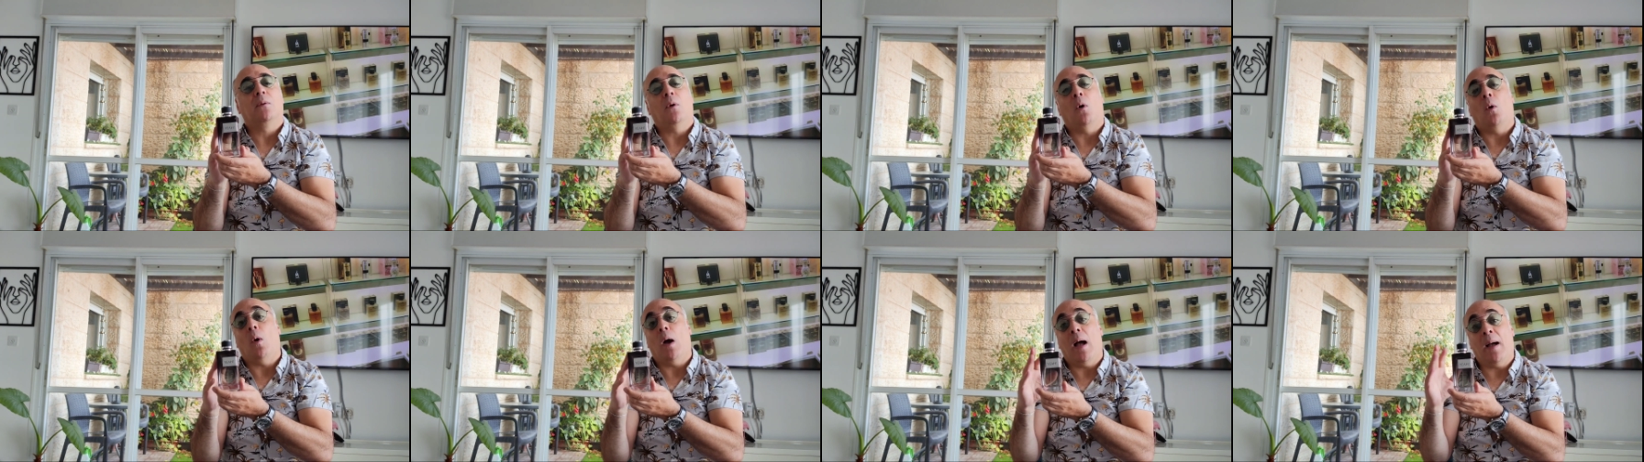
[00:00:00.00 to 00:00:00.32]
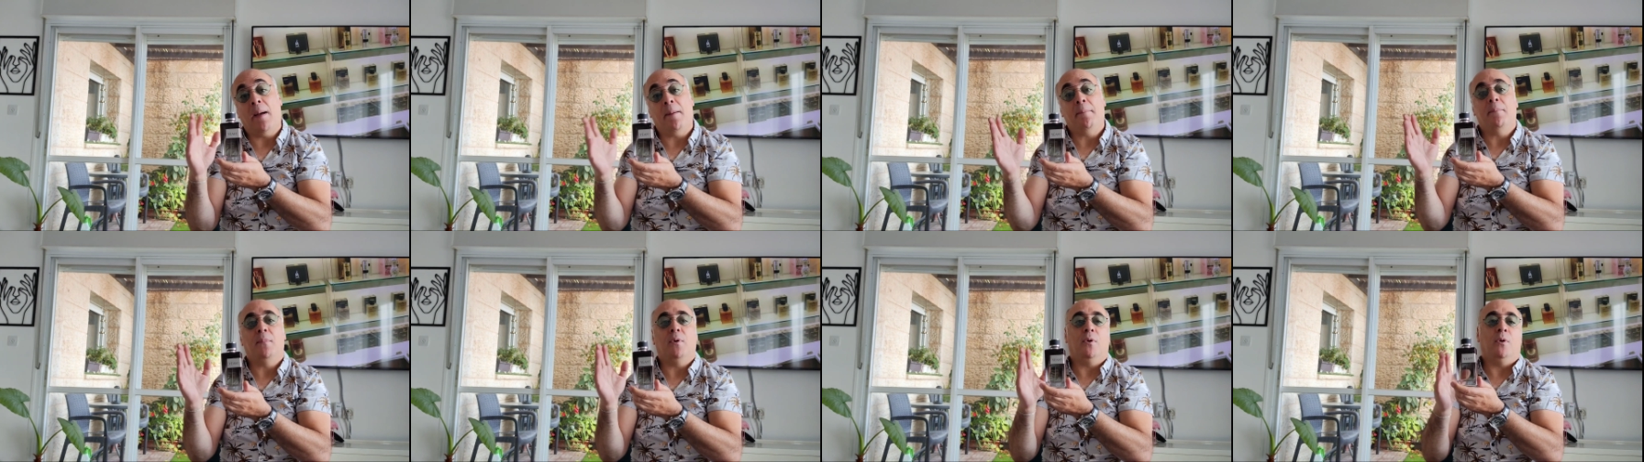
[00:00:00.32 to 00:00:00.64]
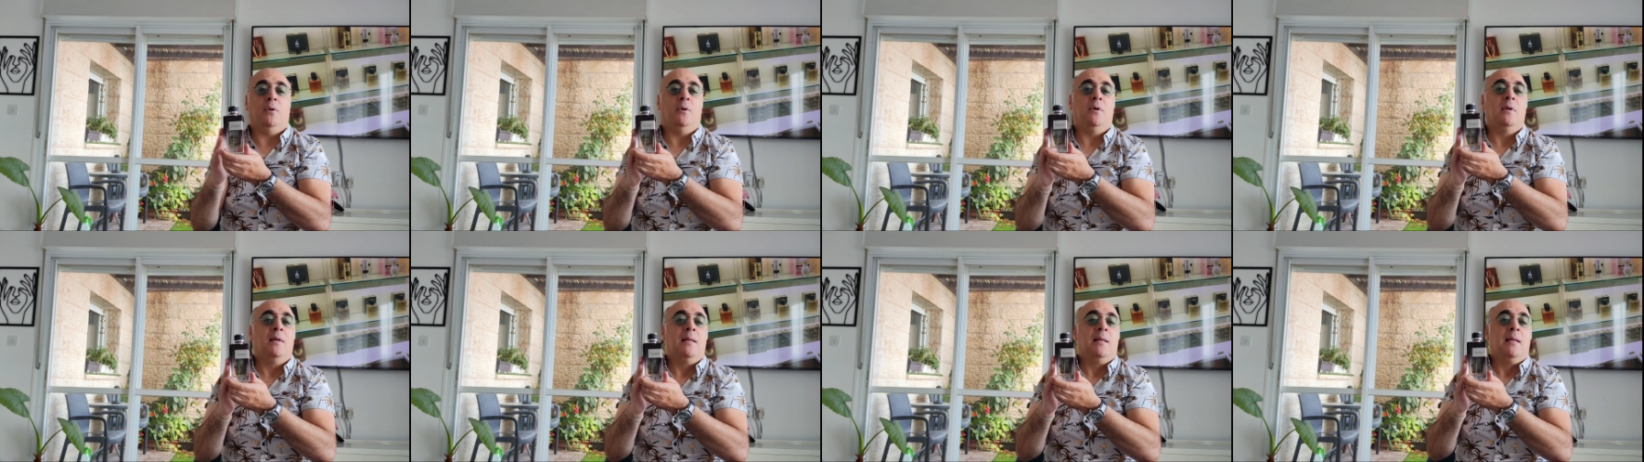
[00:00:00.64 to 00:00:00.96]
or
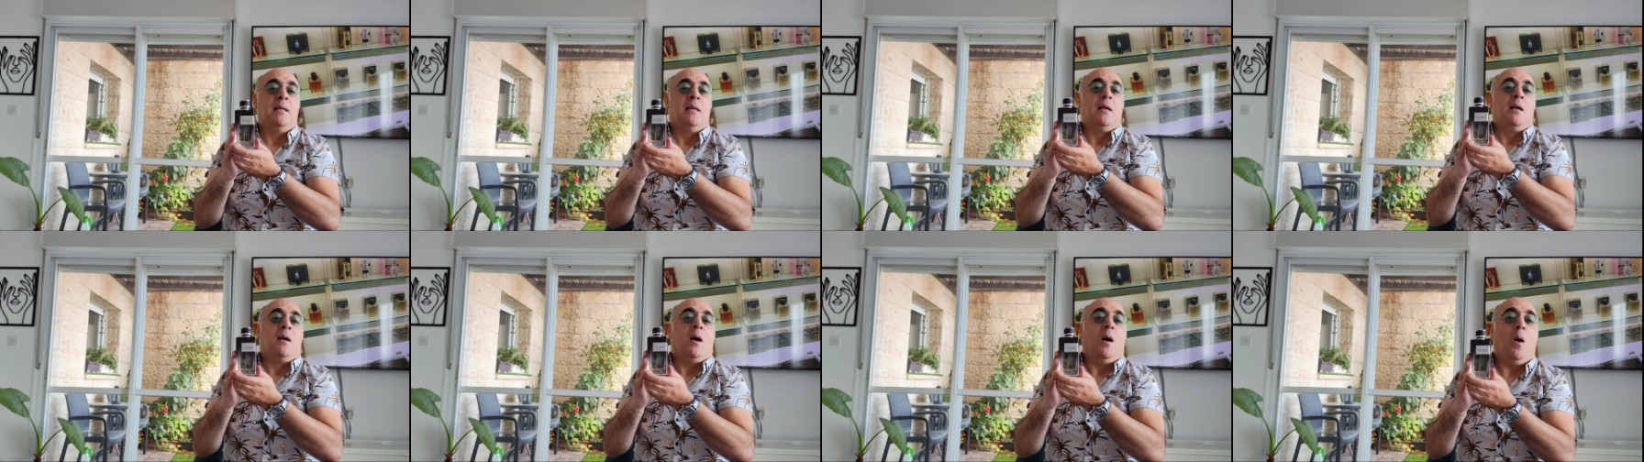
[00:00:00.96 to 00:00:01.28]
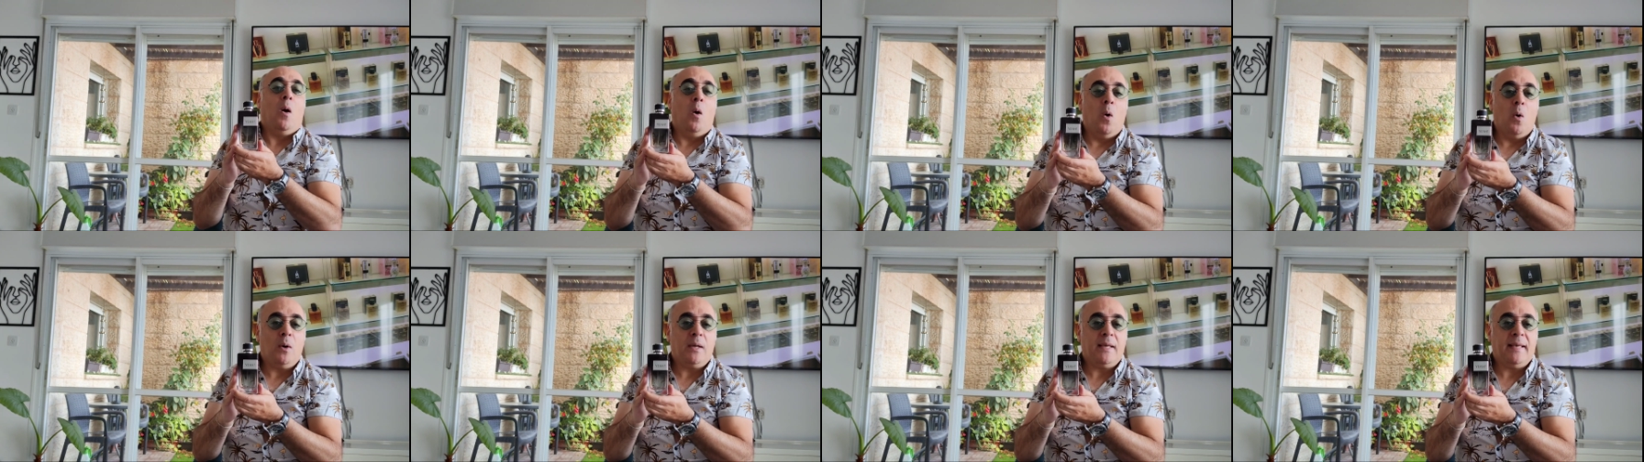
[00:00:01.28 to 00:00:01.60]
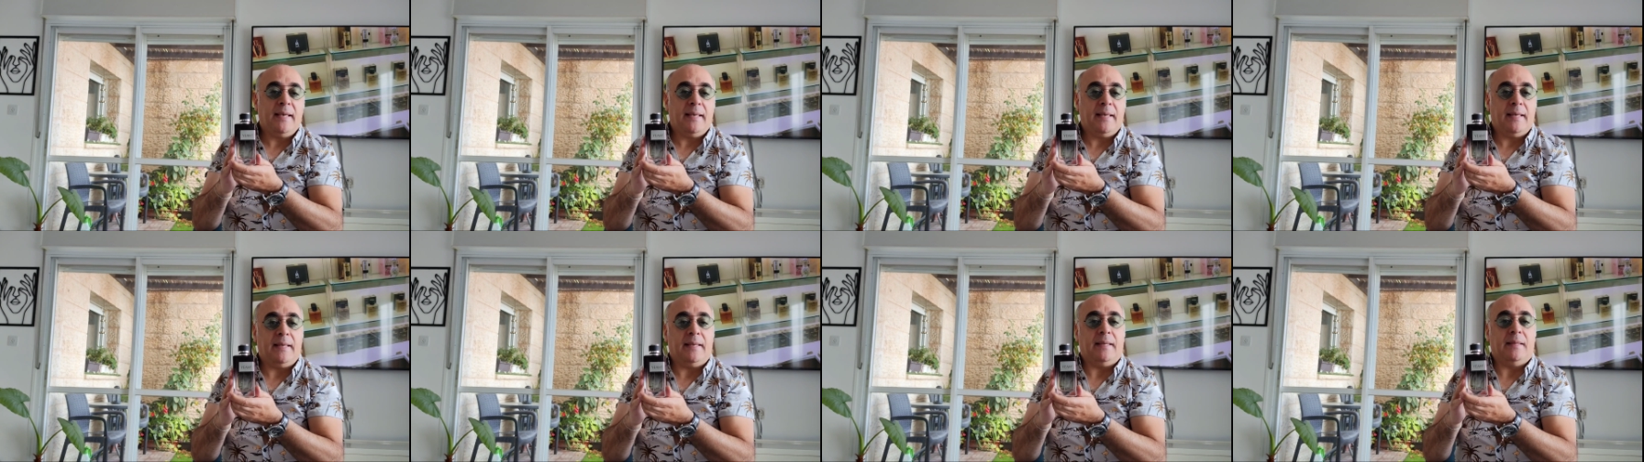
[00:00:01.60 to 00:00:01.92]
amber.
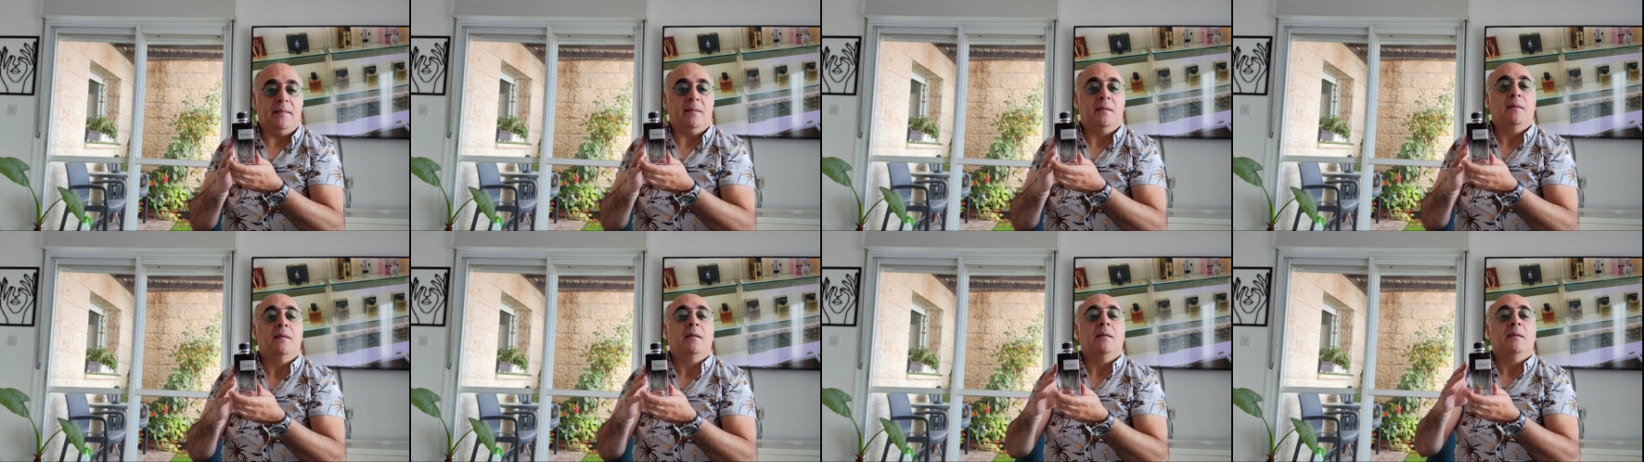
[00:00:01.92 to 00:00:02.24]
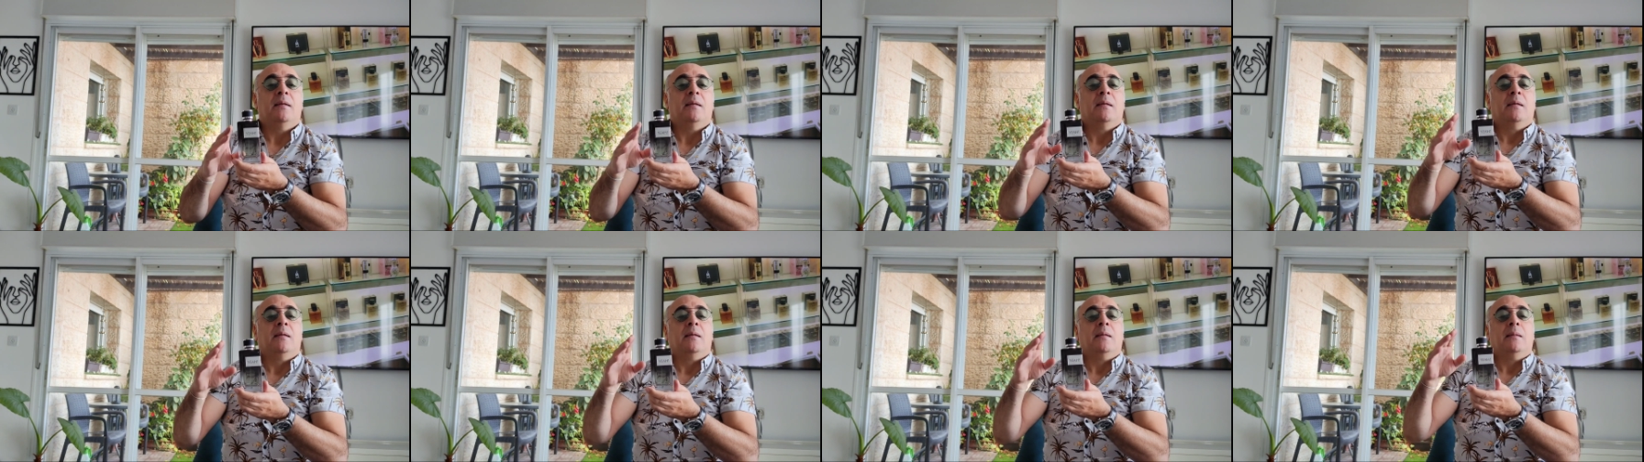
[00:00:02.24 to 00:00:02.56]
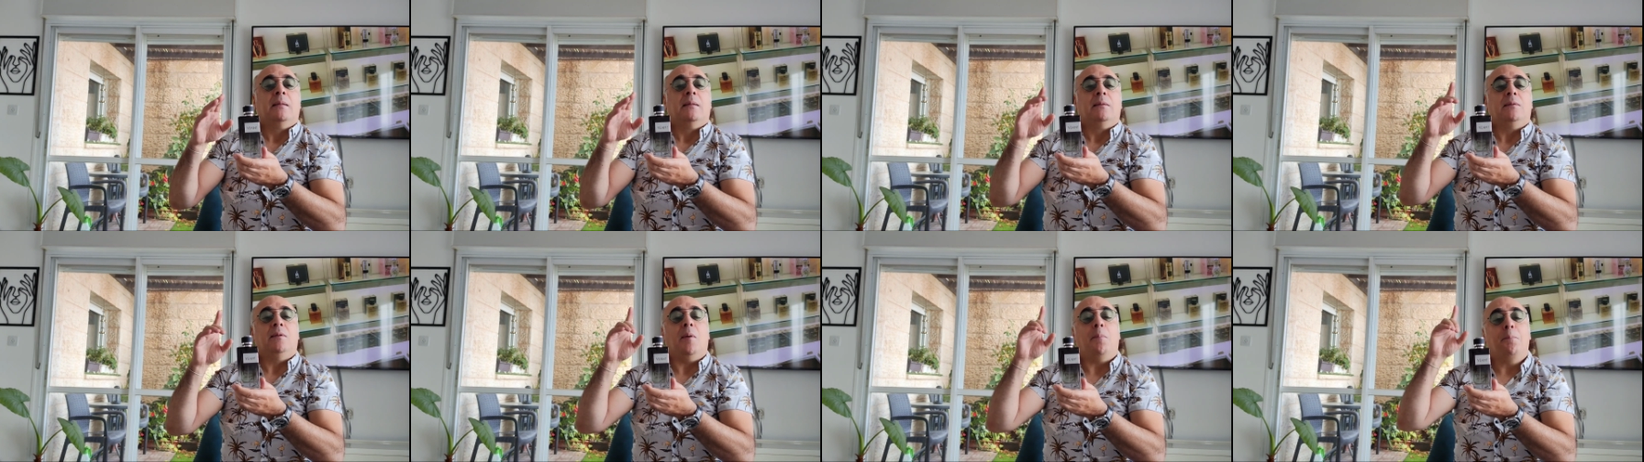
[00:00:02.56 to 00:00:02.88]
Okay,
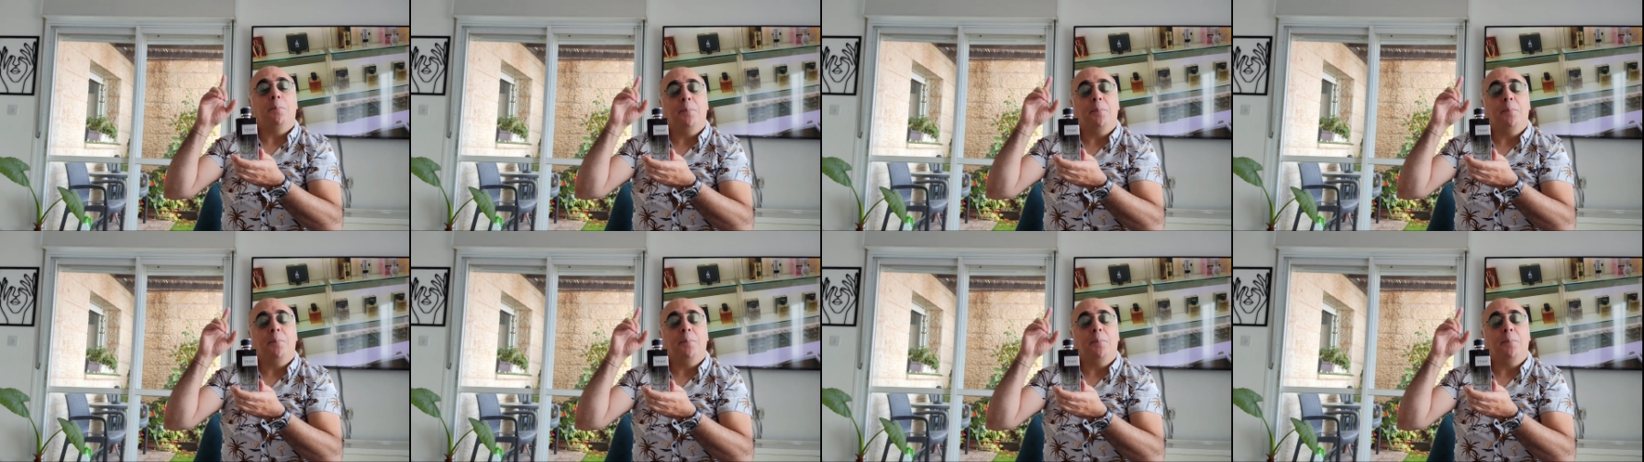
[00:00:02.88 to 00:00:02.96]
the